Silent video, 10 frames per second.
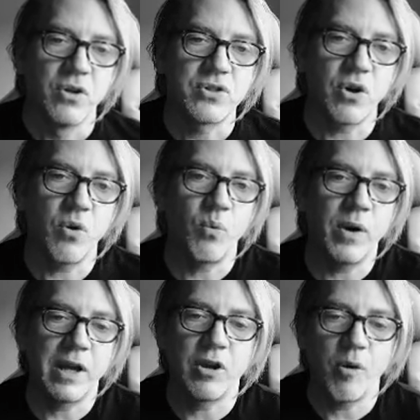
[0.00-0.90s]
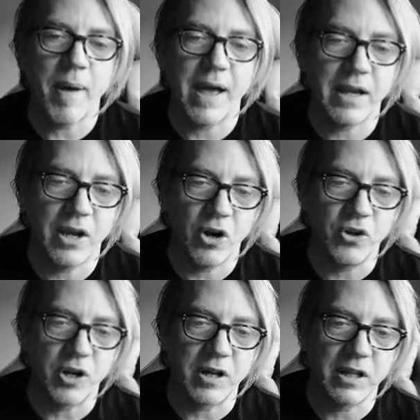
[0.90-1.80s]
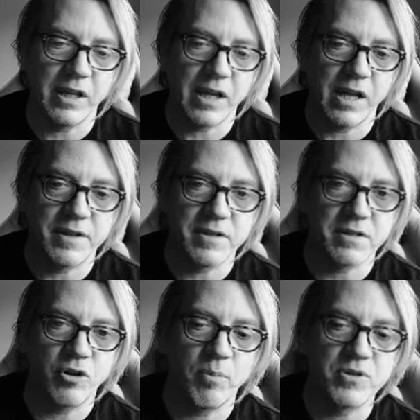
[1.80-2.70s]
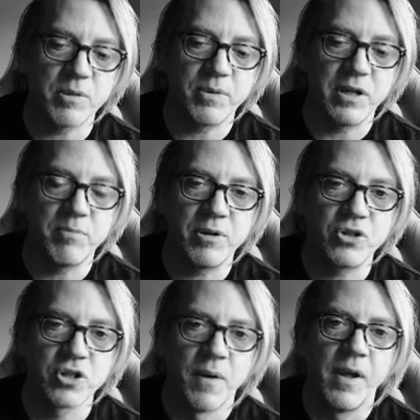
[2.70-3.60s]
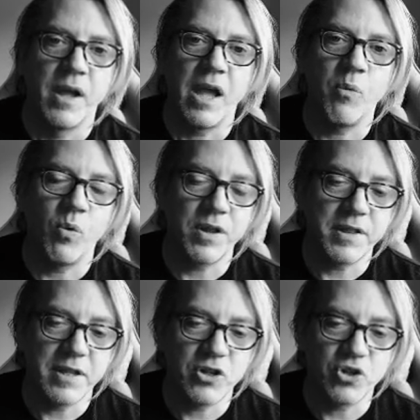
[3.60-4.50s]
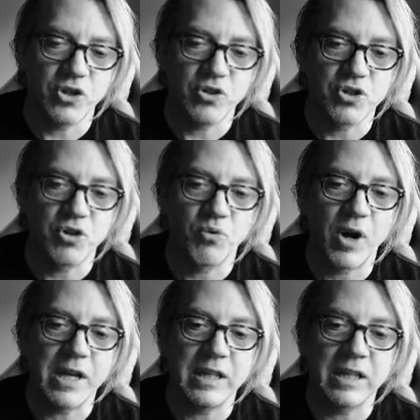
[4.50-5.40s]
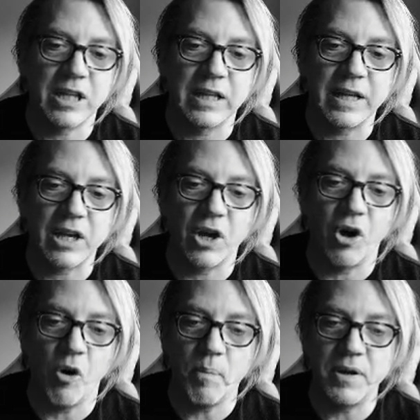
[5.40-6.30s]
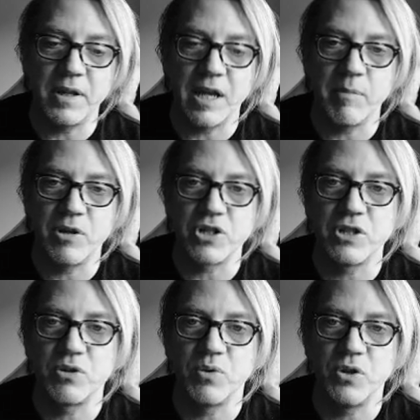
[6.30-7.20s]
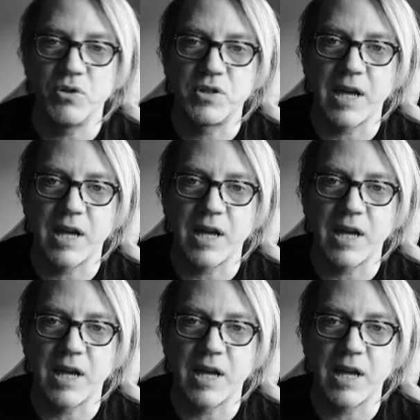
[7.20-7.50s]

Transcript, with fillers: So when I go back here, you can click on this, it opens up an image, and one of the things you can do is you right click, open the image into a new